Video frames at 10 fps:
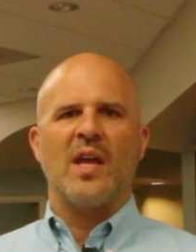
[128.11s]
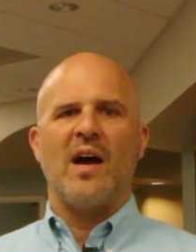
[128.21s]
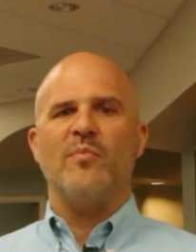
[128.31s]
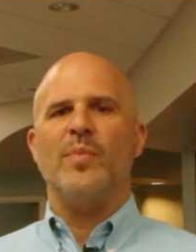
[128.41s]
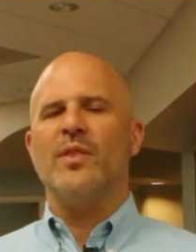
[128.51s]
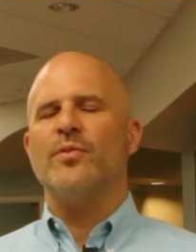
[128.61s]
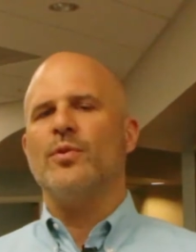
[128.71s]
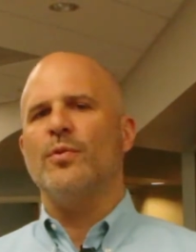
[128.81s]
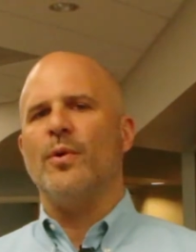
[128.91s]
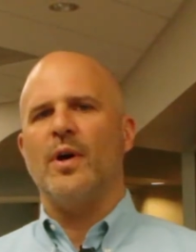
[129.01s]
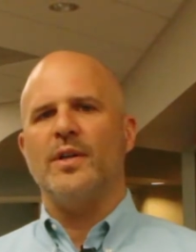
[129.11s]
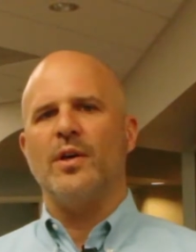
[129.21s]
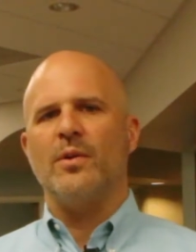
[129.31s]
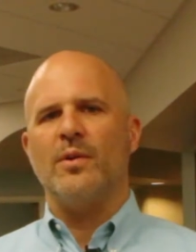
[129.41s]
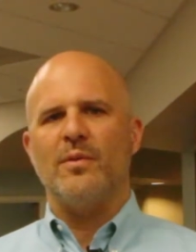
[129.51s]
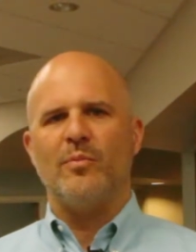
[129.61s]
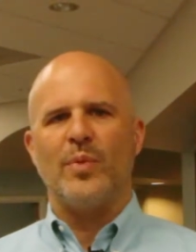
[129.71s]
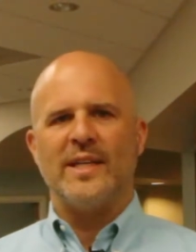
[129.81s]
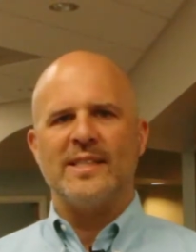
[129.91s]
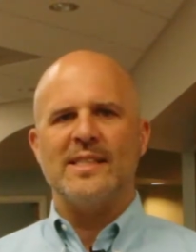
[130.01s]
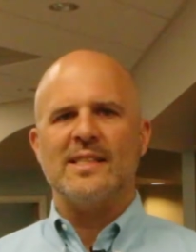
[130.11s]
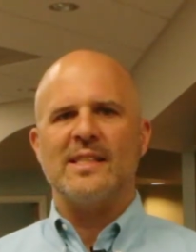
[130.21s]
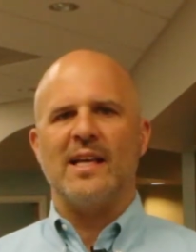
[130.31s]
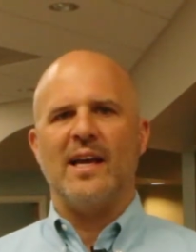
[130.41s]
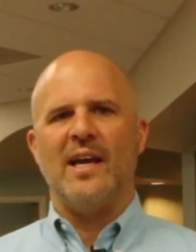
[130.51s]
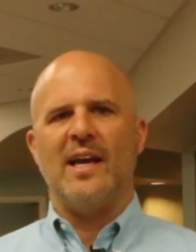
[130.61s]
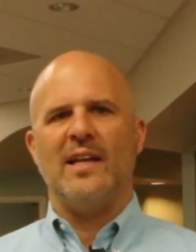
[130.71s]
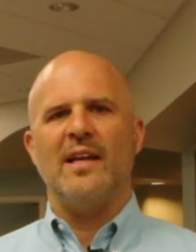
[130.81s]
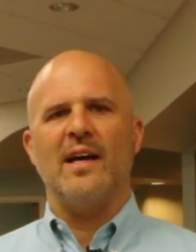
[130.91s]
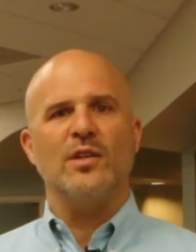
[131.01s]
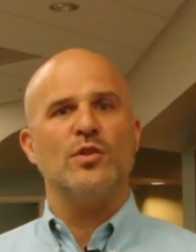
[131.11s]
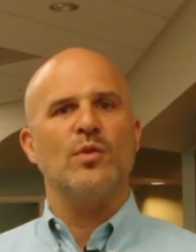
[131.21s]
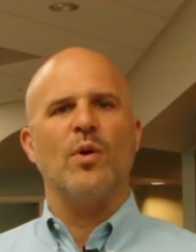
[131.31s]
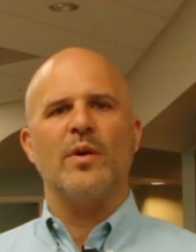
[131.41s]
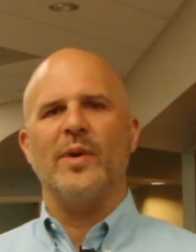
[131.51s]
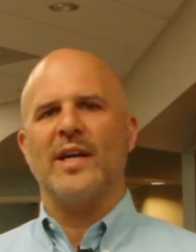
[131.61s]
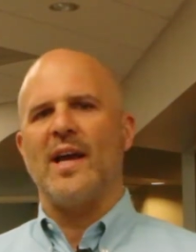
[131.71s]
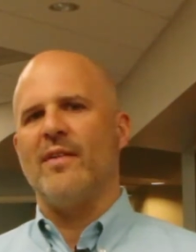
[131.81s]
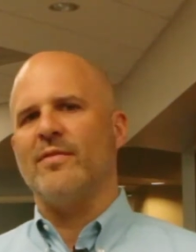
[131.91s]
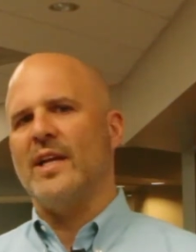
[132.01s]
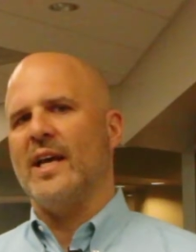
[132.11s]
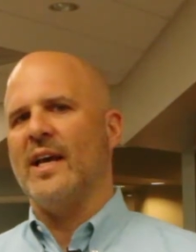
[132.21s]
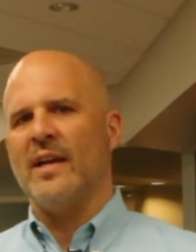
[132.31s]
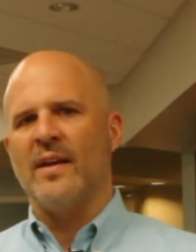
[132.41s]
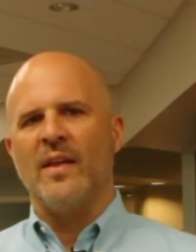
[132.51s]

I've been through adult braces and I used a water pick every day